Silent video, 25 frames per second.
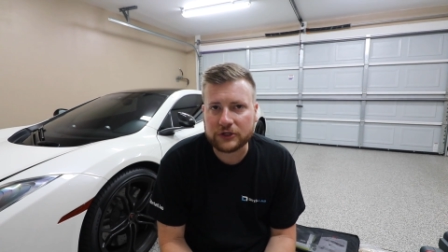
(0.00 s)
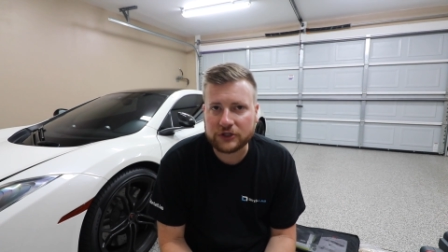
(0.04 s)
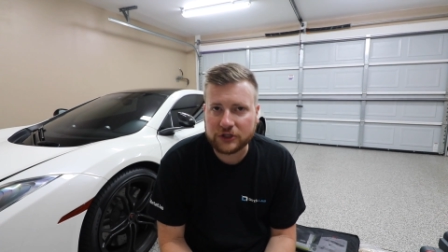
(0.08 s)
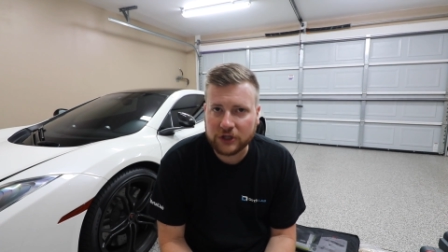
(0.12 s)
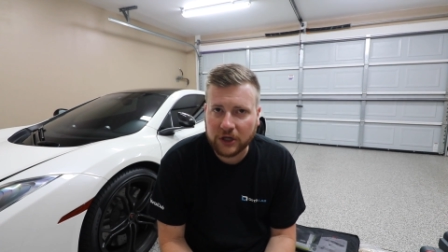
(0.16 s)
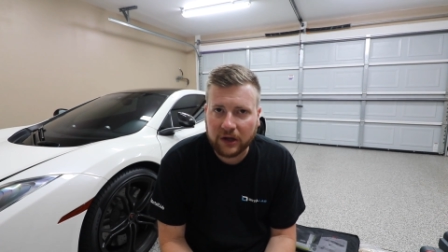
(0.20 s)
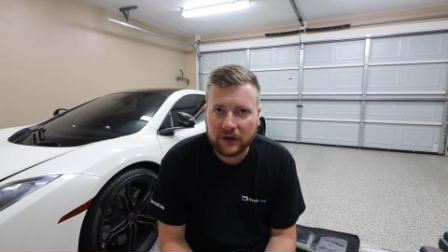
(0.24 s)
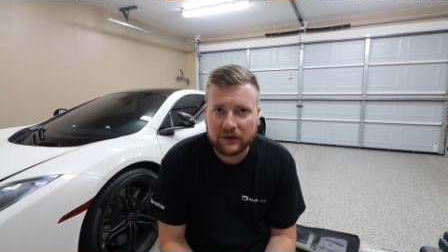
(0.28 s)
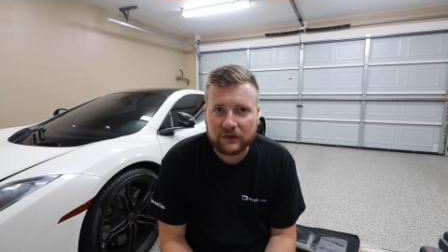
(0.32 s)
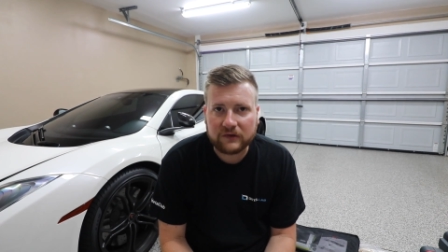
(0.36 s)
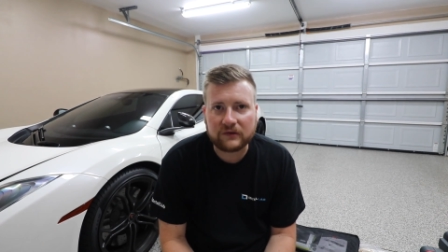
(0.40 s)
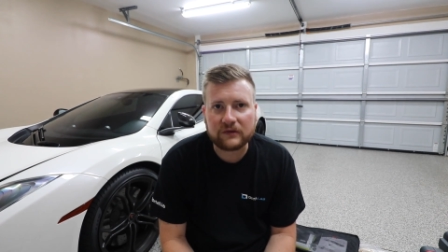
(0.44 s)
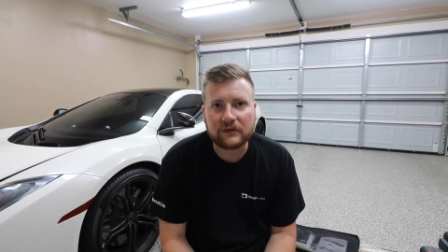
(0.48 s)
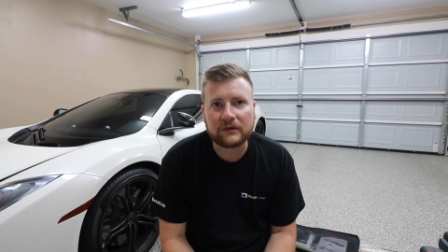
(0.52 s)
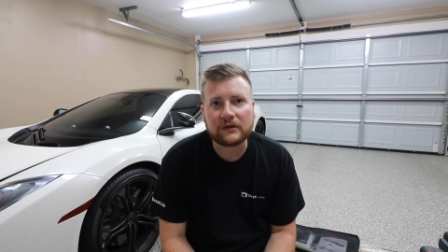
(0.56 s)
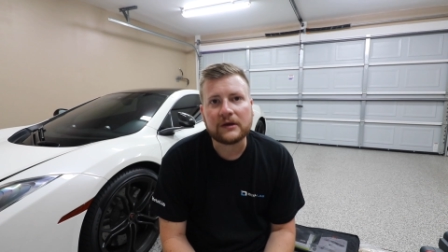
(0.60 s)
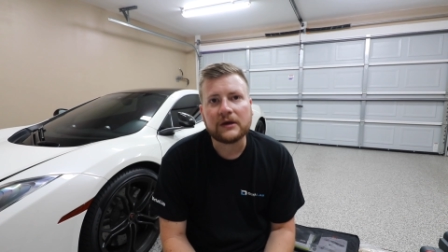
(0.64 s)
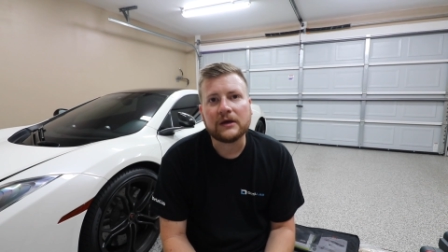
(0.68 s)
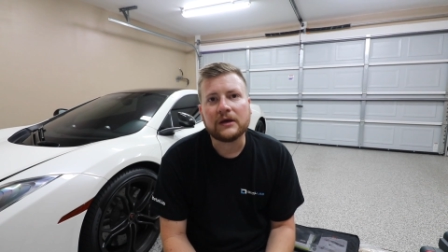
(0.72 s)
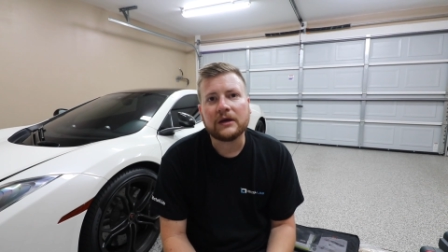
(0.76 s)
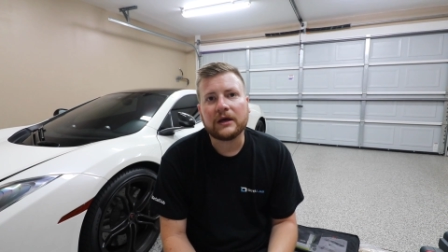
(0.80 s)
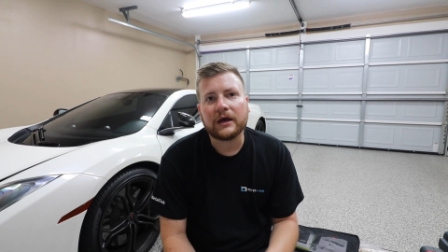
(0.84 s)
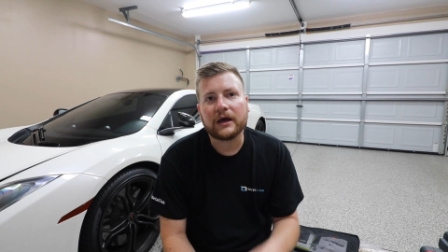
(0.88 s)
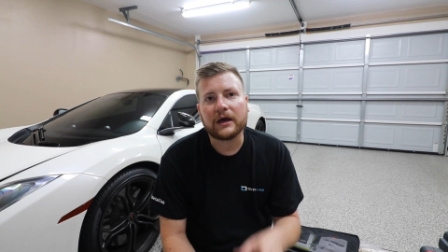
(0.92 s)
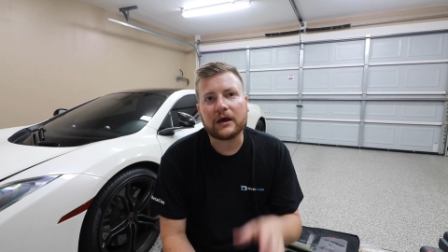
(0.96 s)
Just
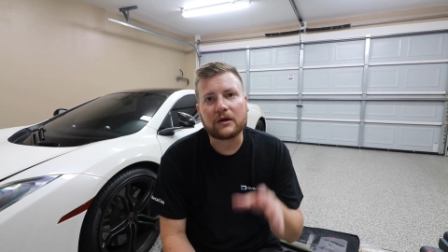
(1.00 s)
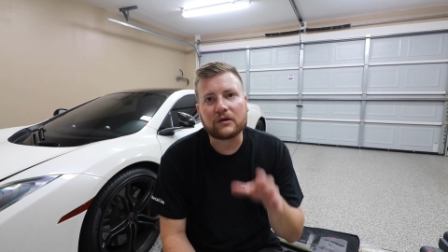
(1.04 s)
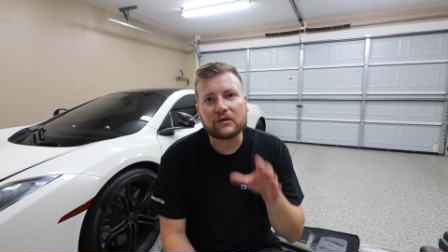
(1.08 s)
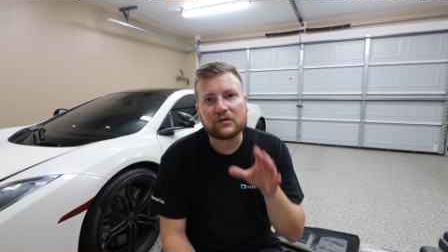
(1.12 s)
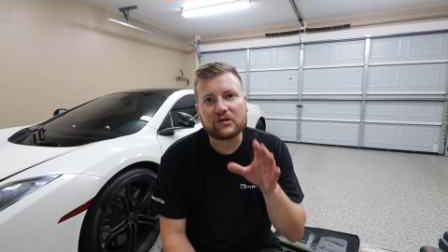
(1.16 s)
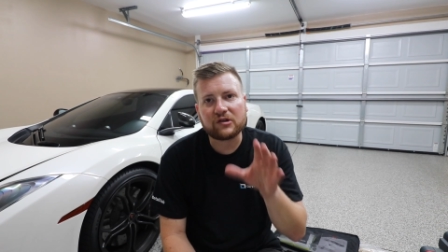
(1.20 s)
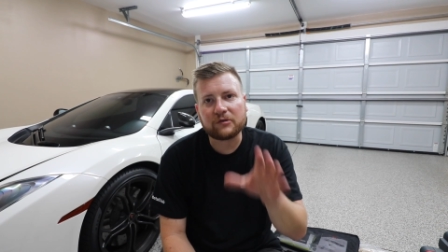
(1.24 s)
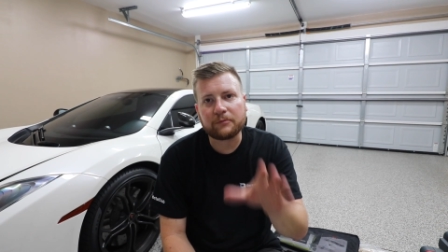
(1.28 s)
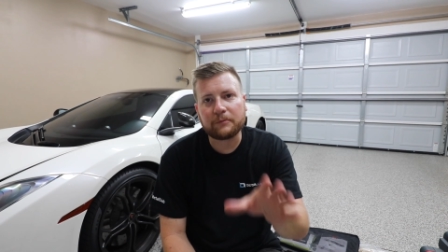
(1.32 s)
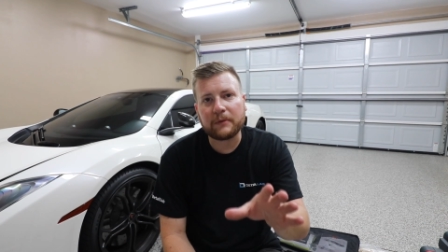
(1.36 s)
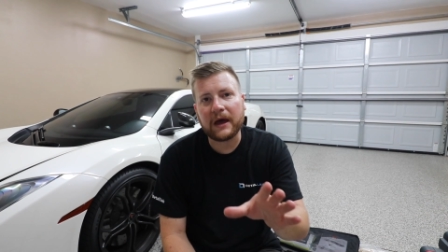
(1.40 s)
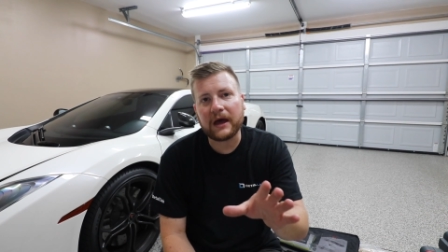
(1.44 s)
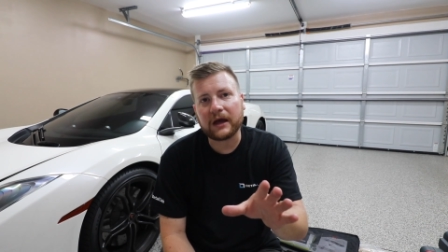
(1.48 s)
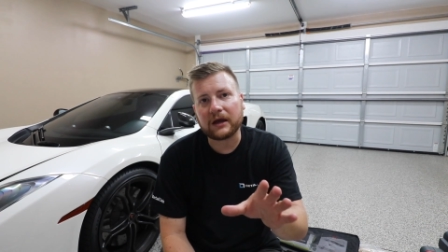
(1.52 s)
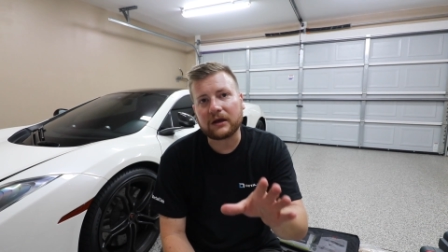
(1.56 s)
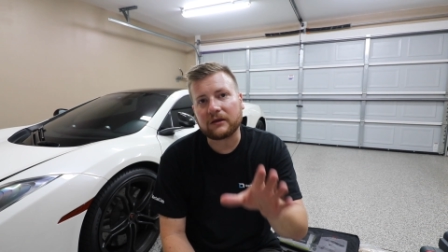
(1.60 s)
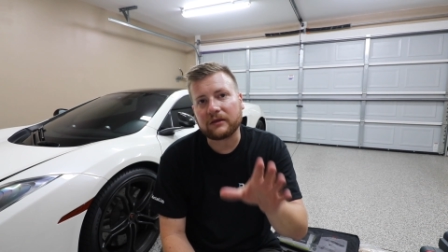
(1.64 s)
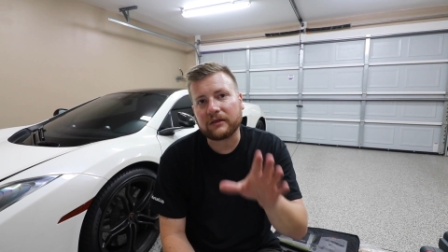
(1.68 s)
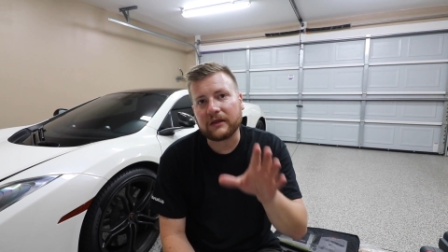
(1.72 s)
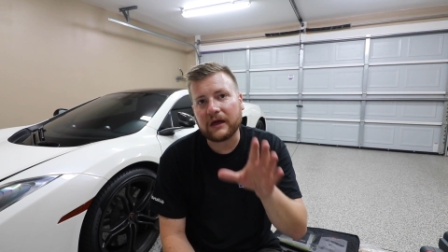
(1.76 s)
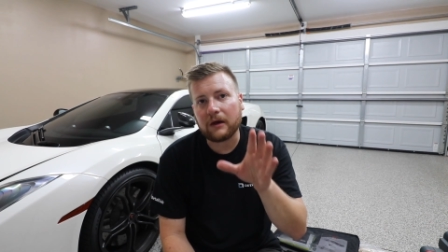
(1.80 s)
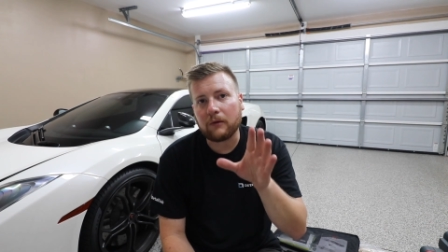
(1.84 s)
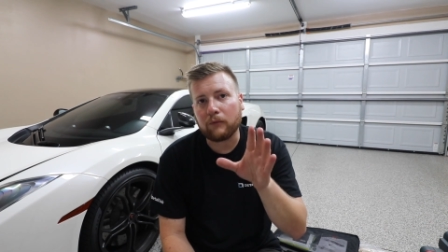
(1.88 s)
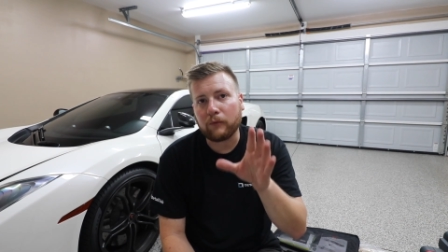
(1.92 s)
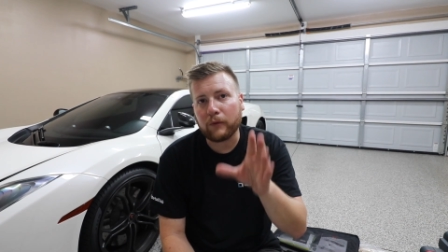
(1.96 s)

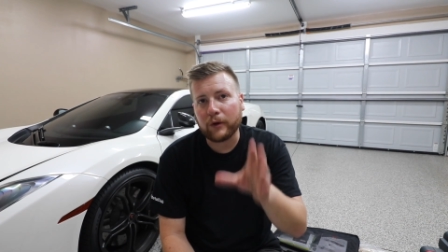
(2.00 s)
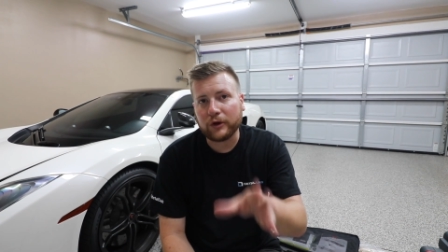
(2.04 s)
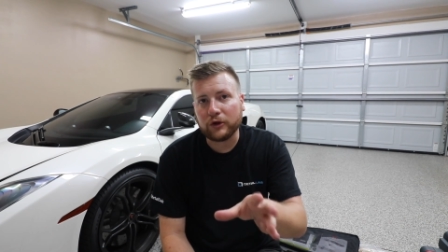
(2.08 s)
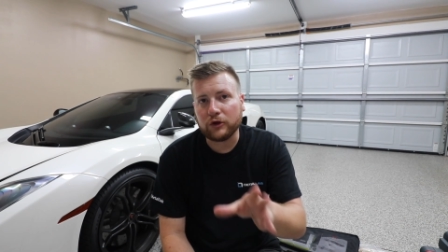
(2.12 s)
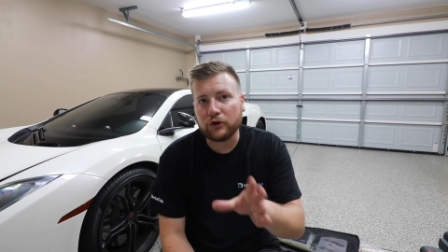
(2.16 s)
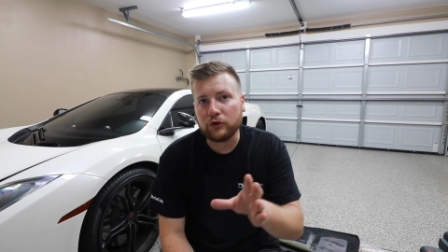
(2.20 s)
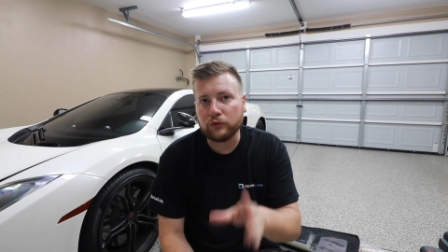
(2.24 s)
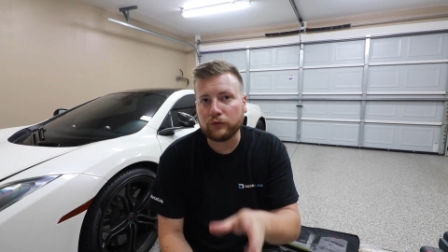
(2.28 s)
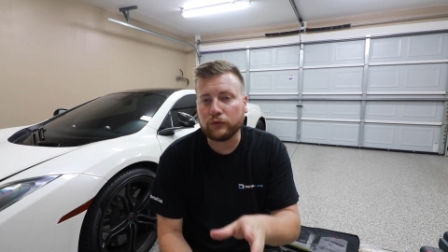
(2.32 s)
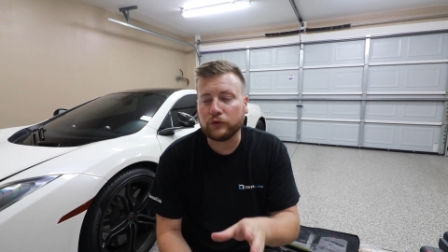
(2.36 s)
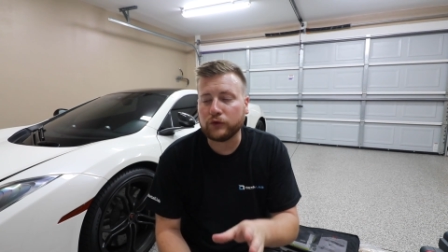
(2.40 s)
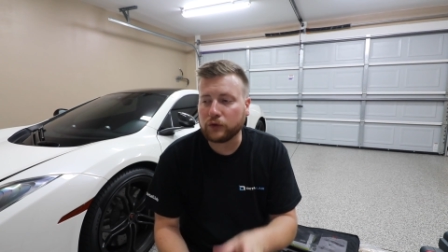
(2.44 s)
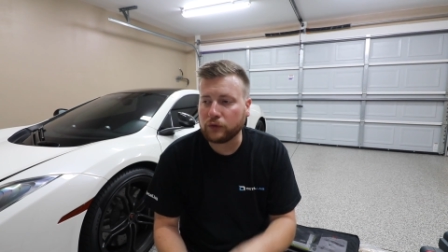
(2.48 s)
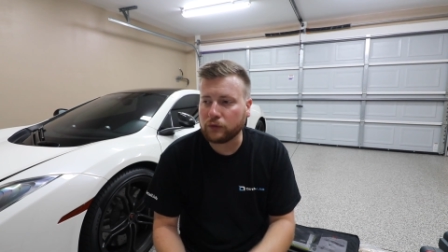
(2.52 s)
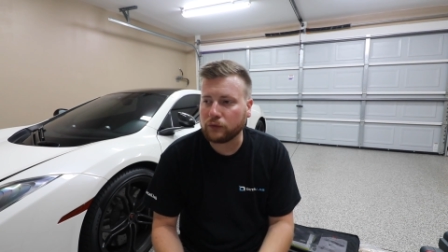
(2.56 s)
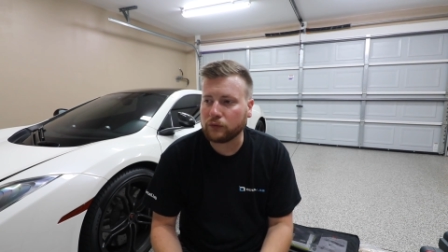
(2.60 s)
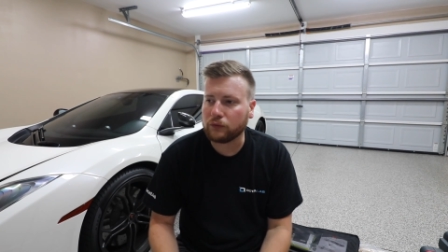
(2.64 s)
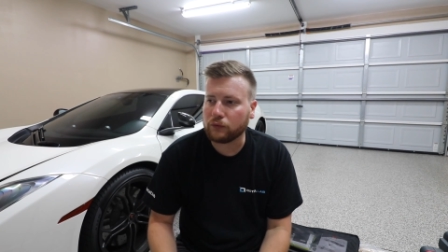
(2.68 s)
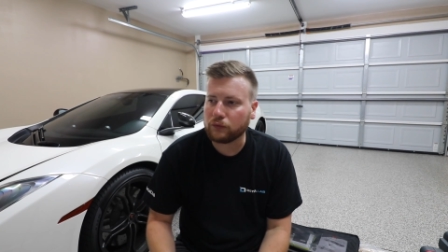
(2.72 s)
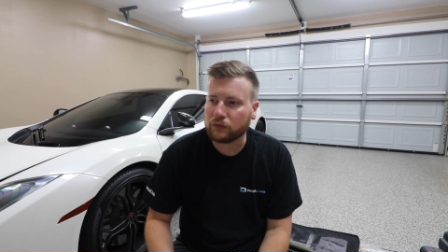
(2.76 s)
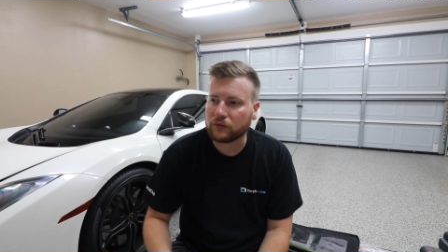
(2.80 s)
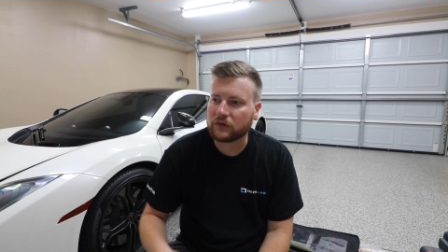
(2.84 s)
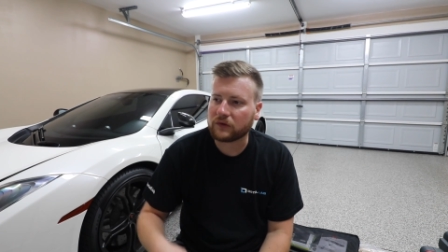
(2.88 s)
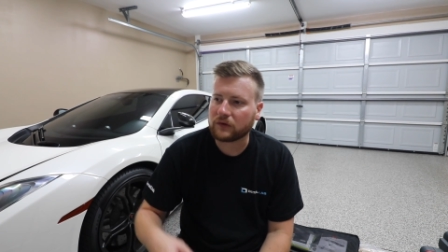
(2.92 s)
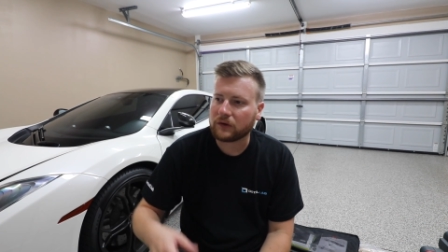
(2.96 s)
expect that when you
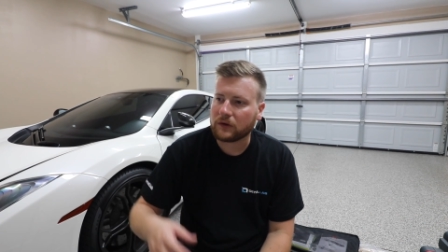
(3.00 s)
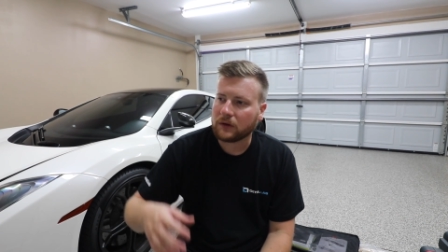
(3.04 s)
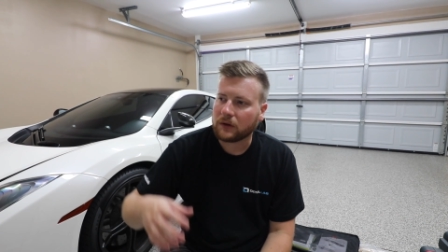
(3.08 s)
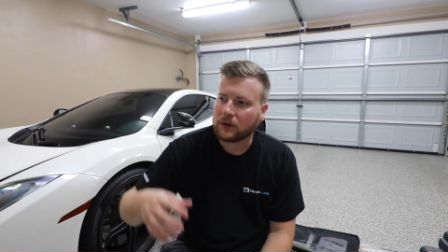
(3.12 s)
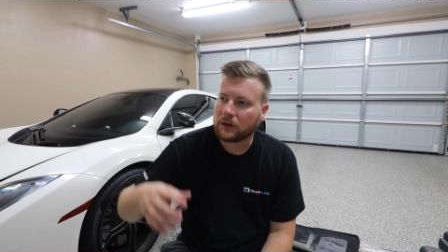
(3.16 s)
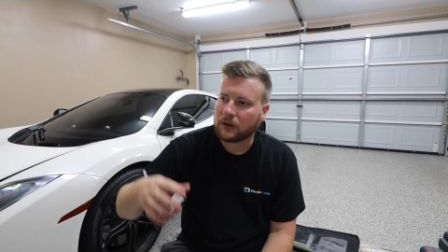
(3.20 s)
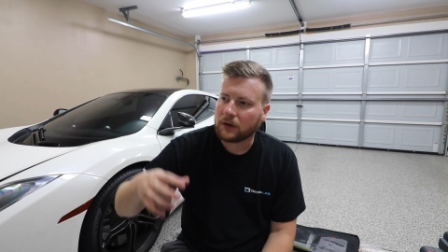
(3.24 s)
use